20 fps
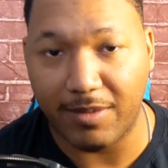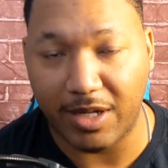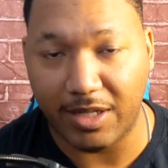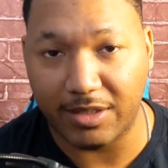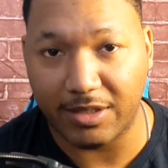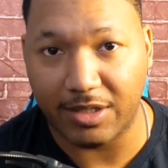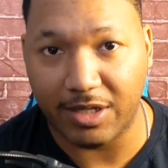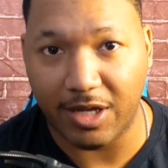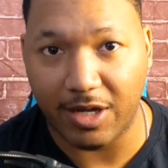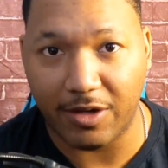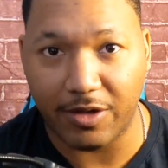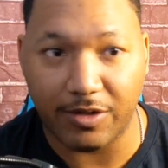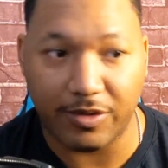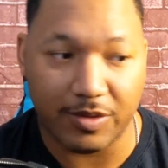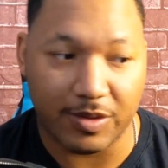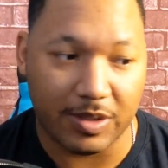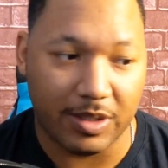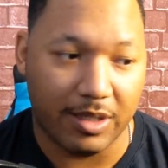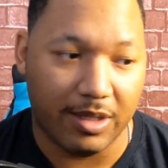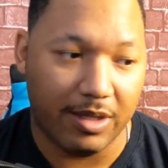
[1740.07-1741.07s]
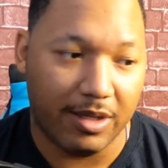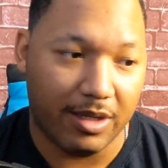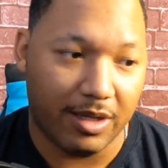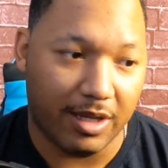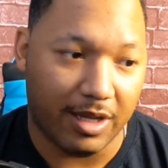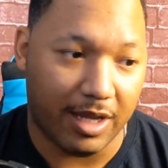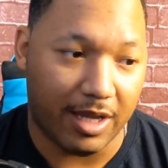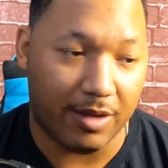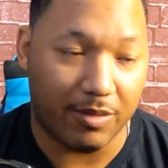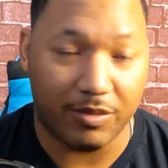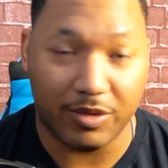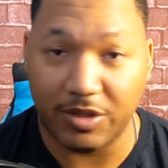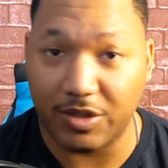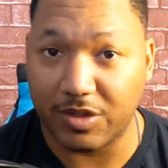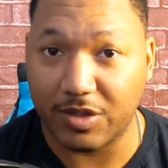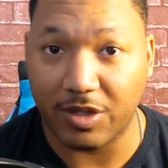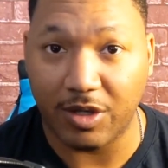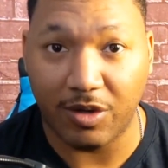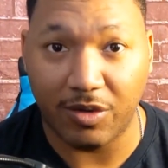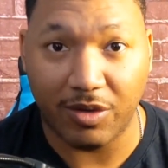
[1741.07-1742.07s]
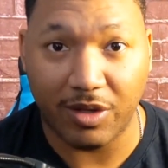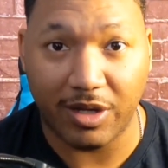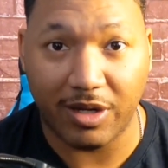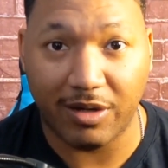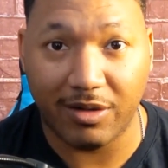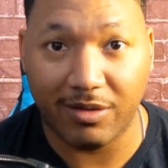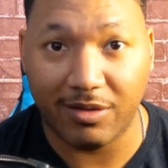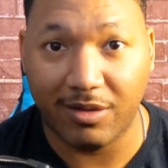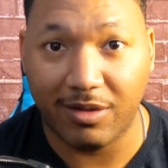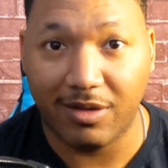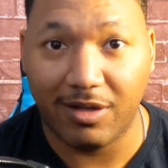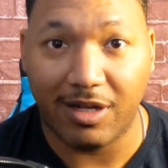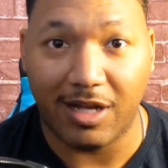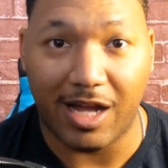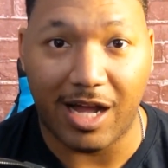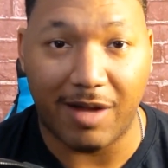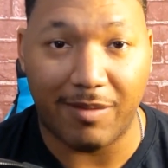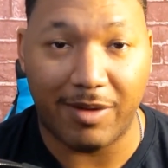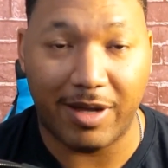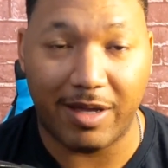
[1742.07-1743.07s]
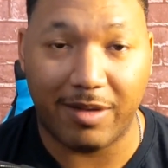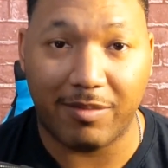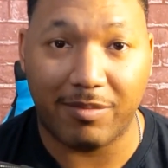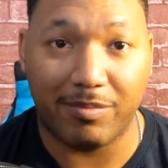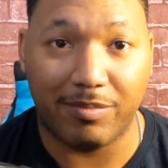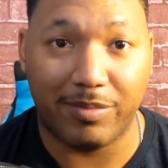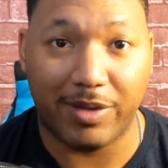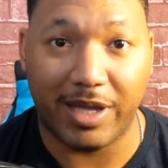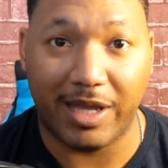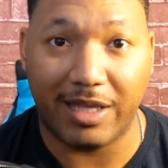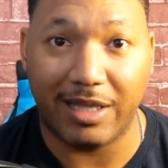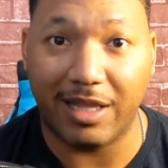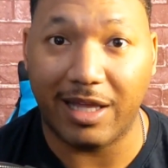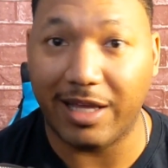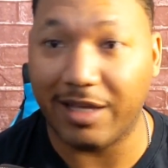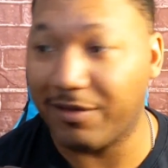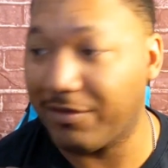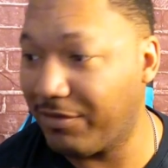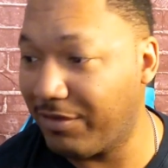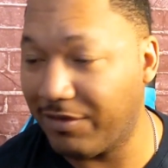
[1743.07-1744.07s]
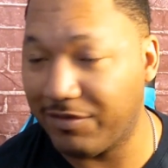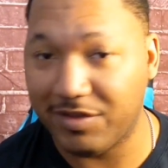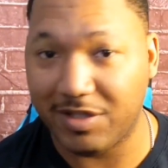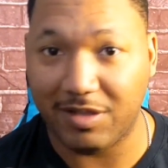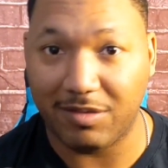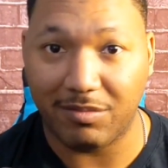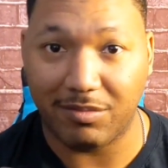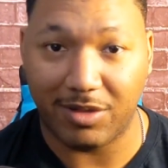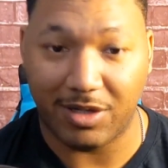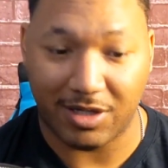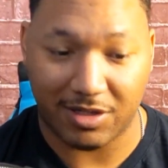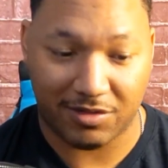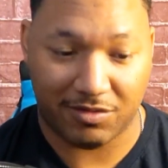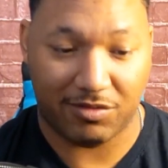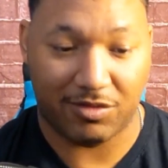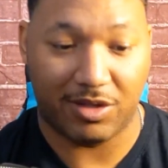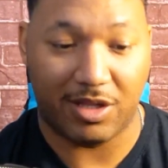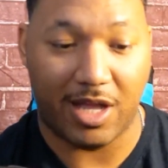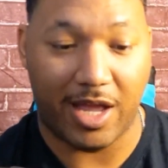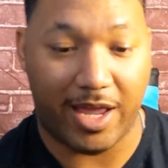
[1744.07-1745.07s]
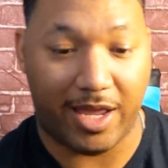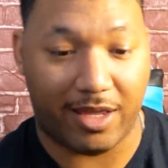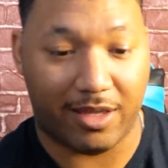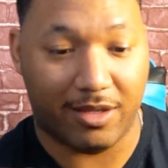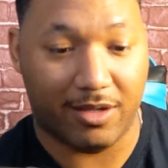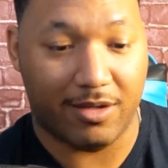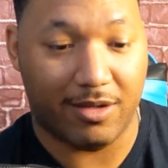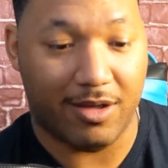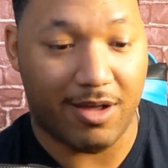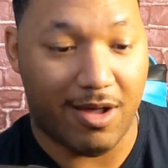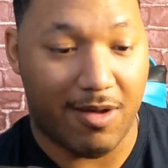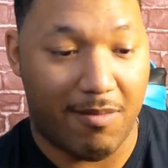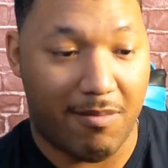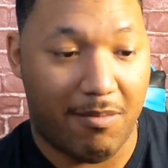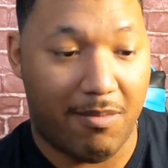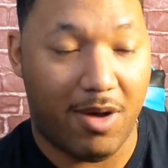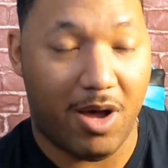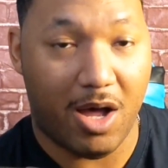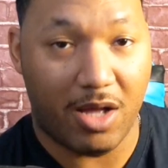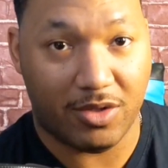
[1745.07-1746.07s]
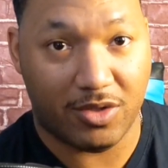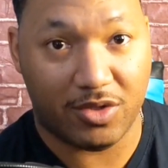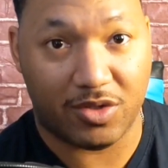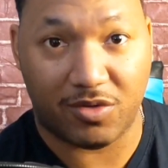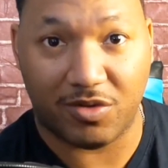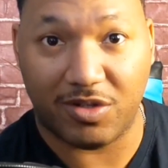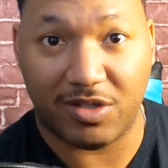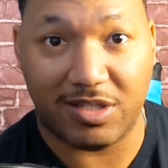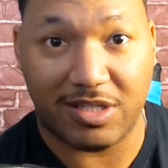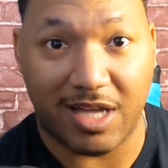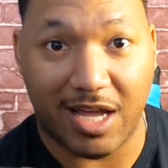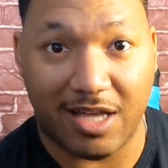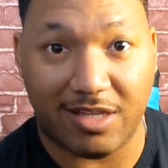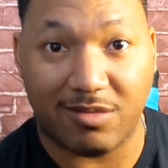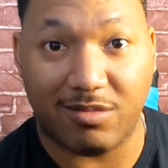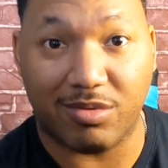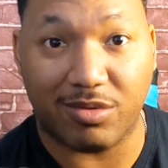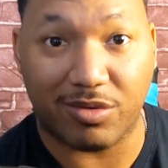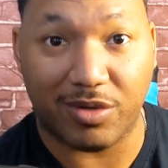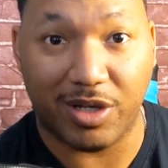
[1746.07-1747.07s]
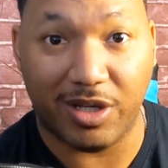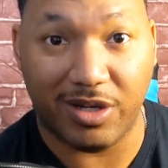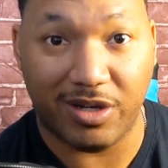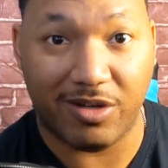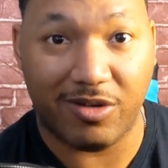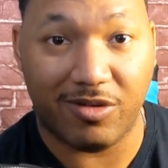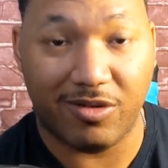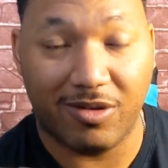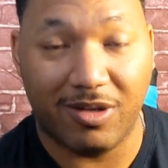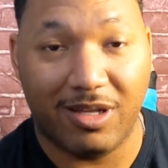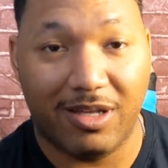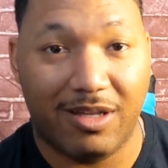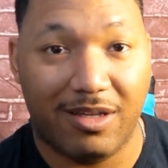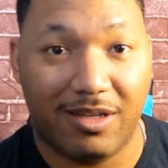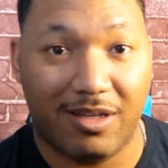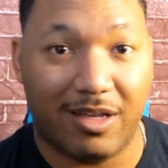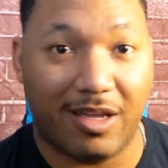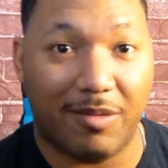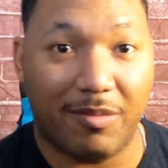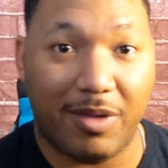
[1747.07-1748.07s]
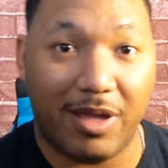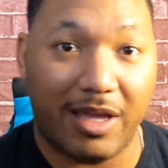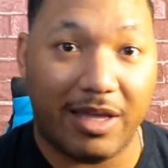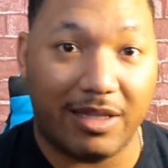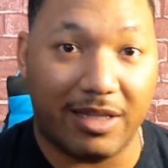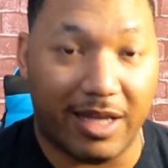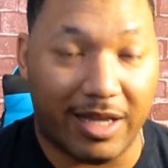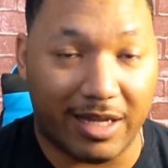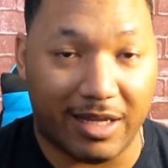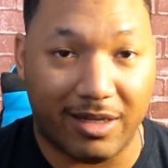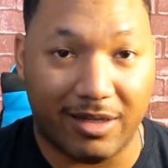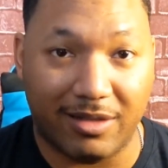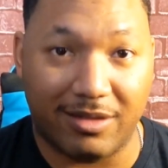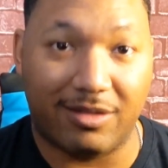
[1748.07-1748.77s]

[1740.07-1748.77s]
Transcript: Maldonado's. And we just go there. I might pay like $15 for like a monstrous sized burrito. And man, like